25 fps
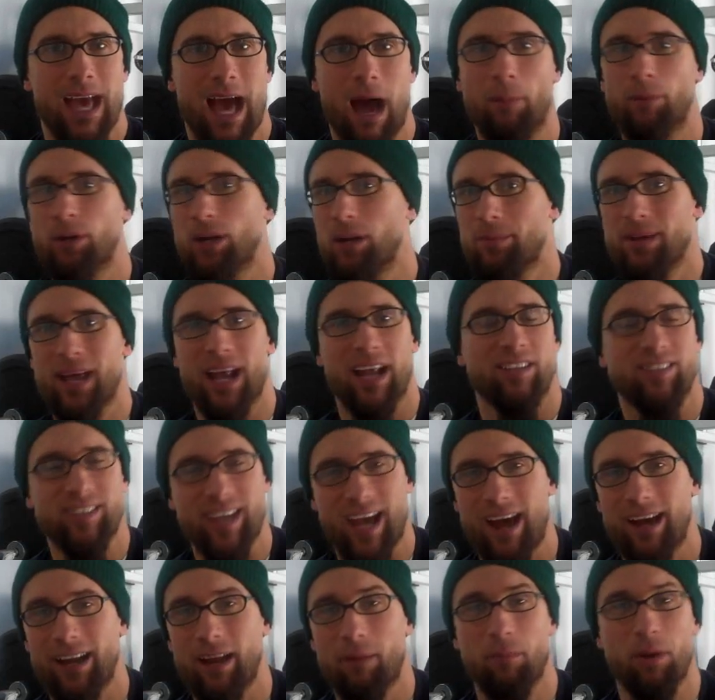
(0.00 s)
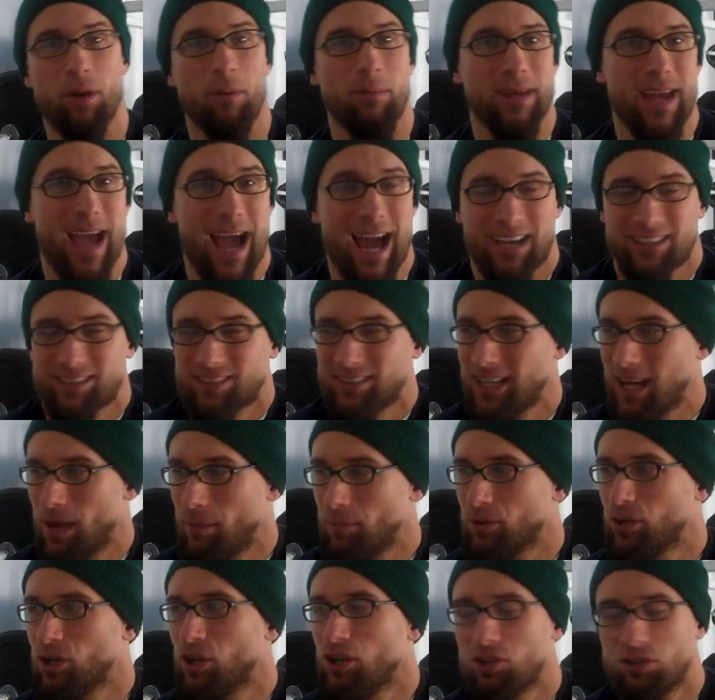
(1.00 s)
I'm going to be out of town. I'm going
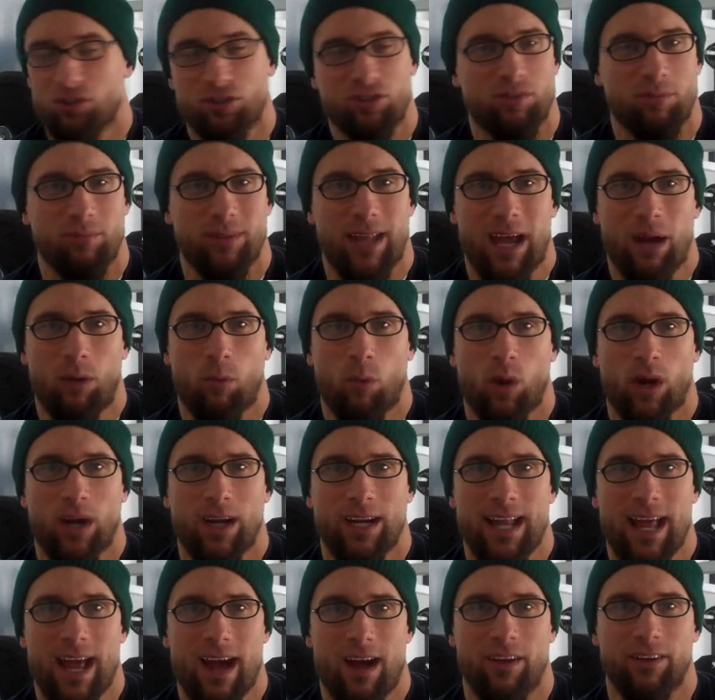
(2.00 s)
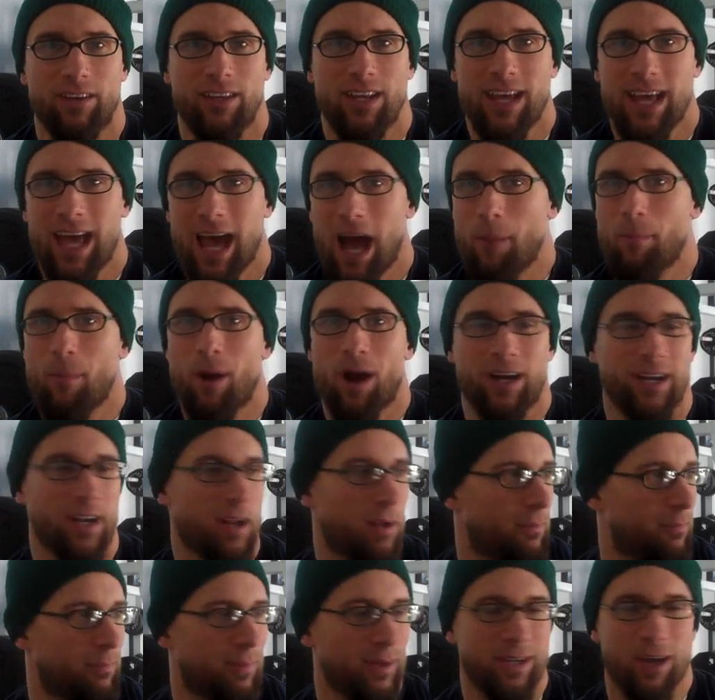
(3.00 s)
to do some light working out. I'm not
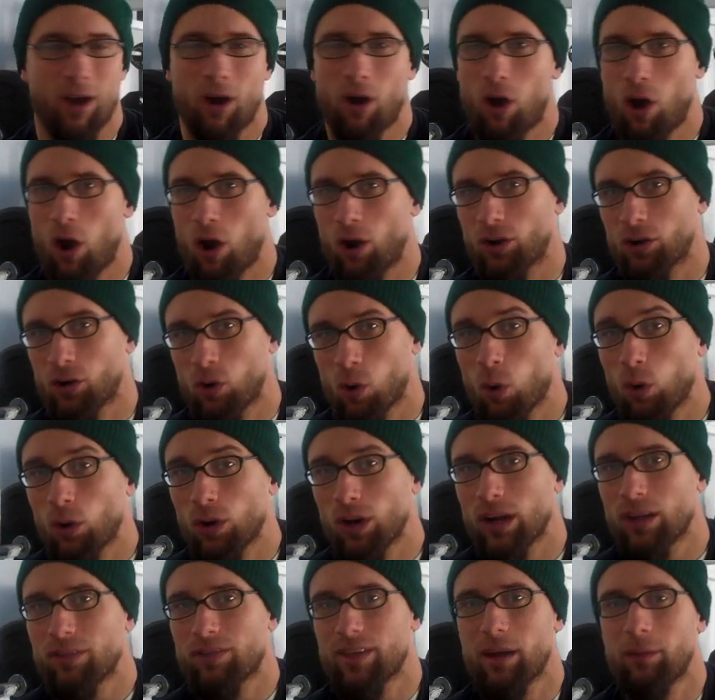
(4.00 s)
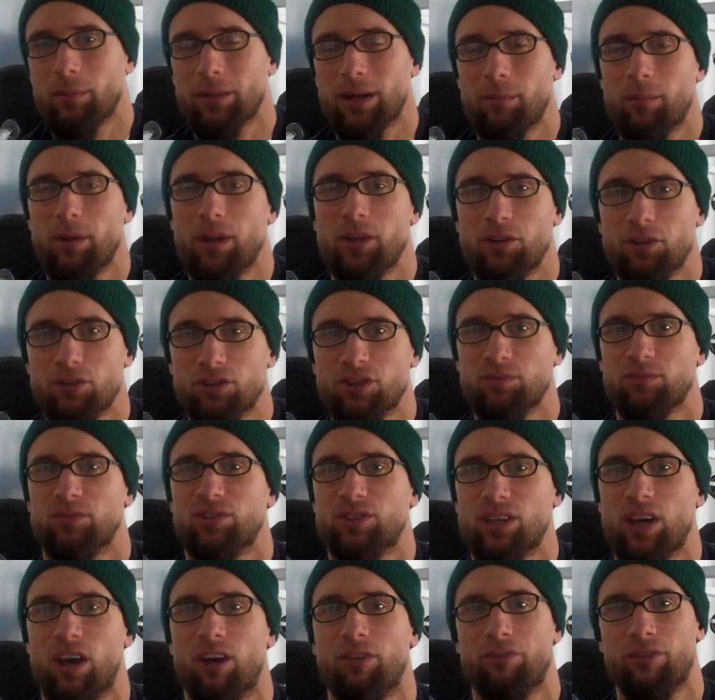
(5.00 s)
going to be all hardcore or anything, but I'm going to do some
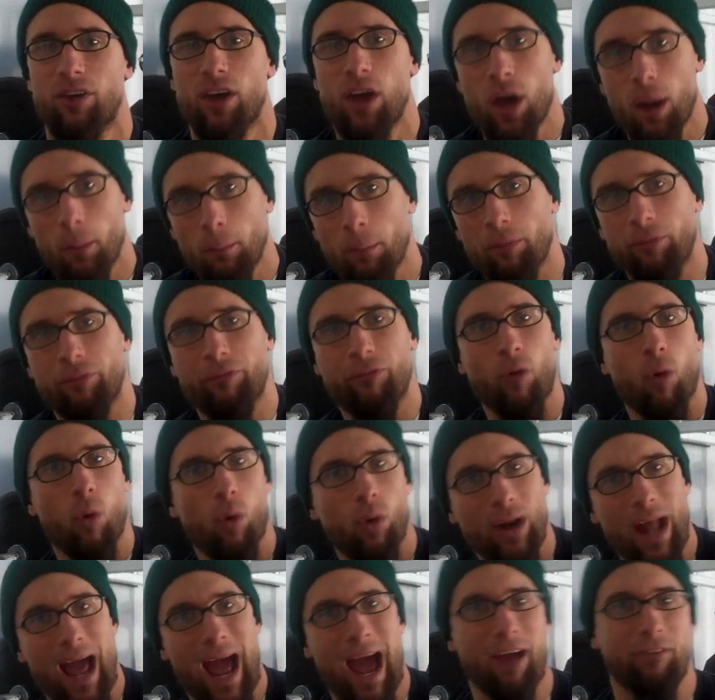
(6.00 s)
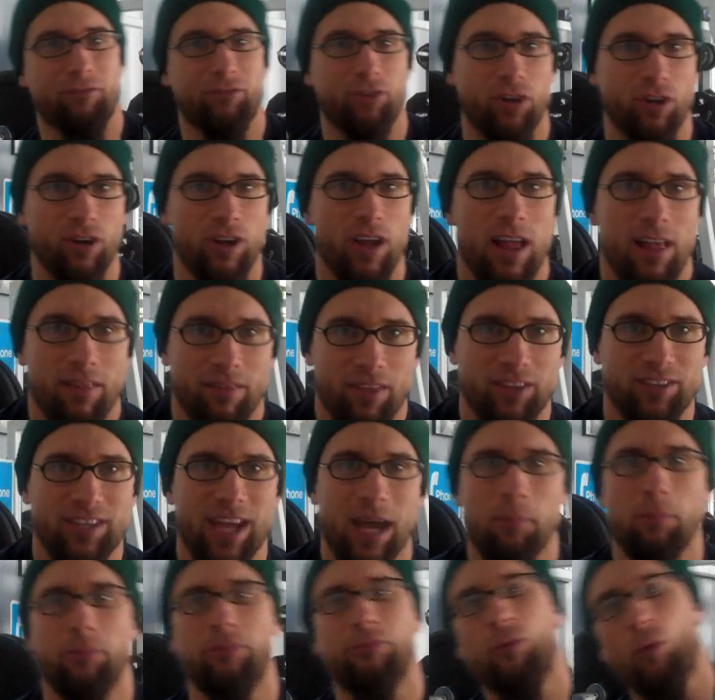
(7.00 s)
stuff before and after, the
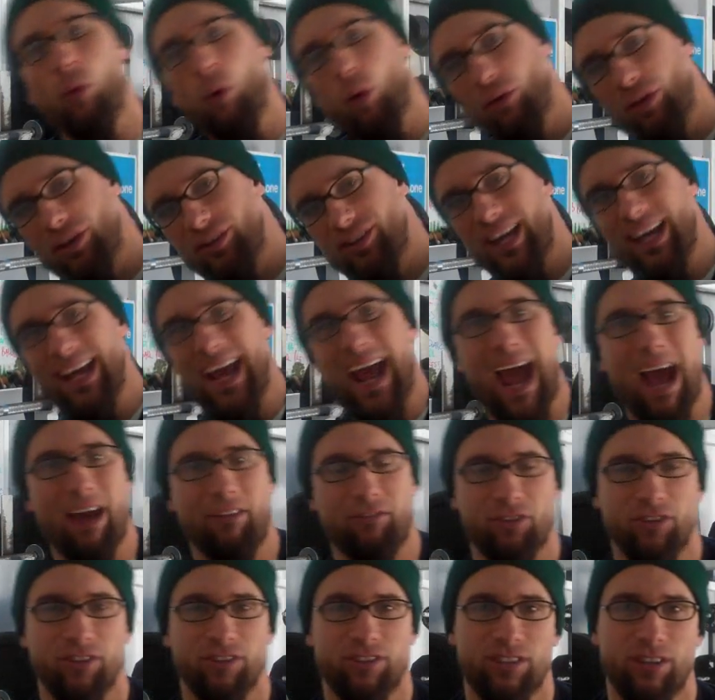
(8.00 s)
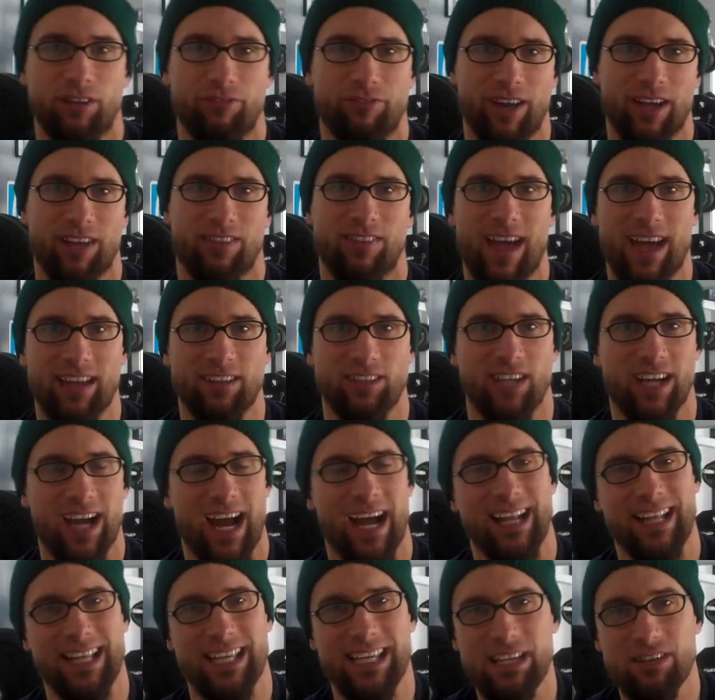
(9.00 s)
day before, the day after, and stuff like that to
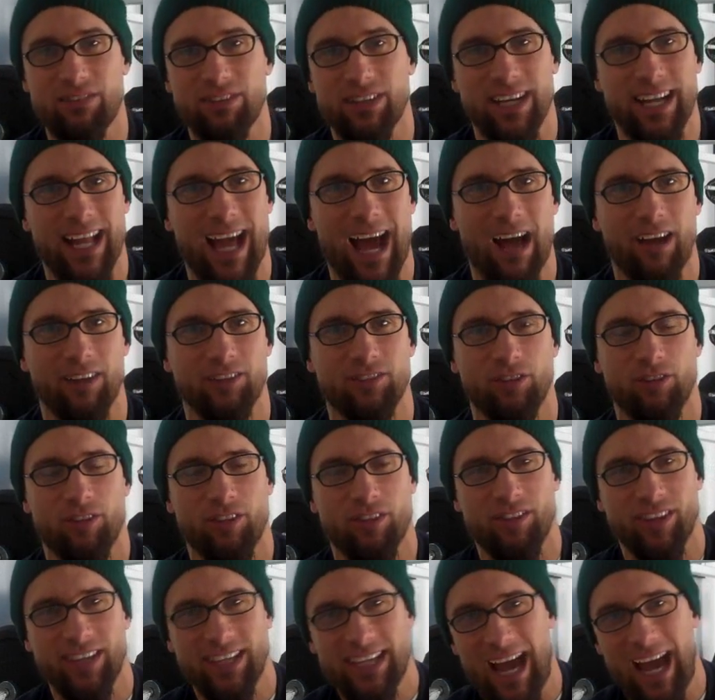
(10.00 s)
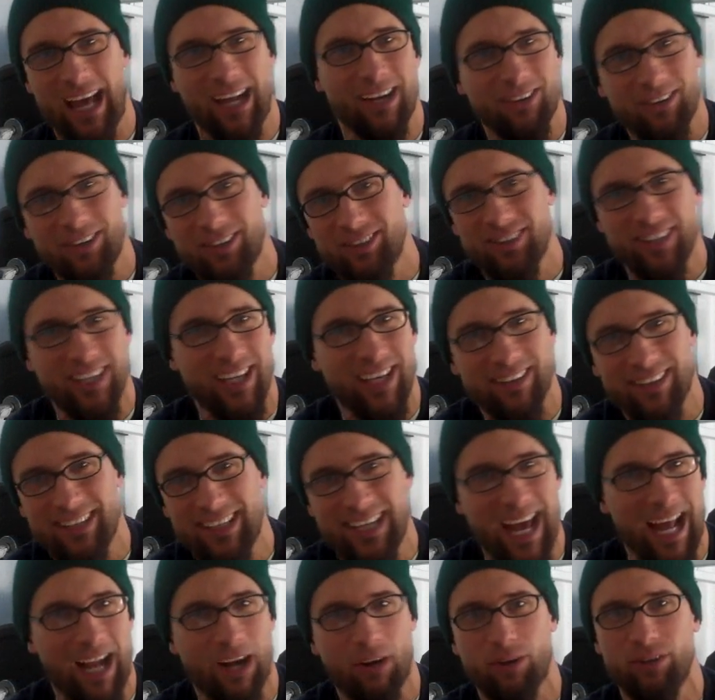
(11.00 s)
kind of even it out so that the calories in, the
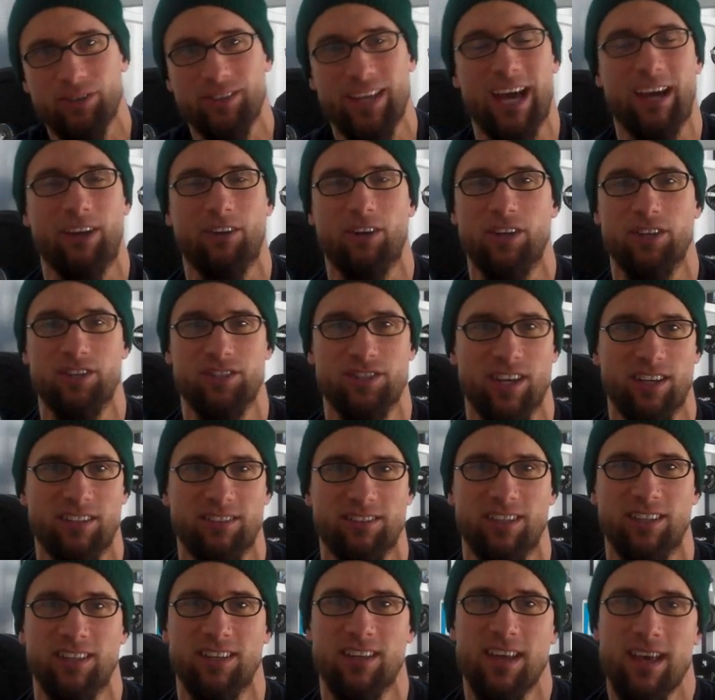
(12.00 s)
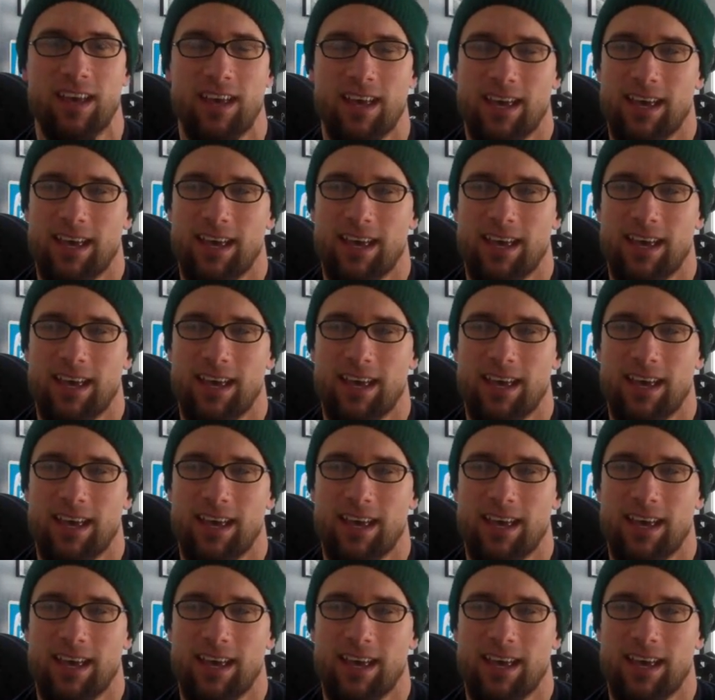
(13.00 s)
calories out are adjusted.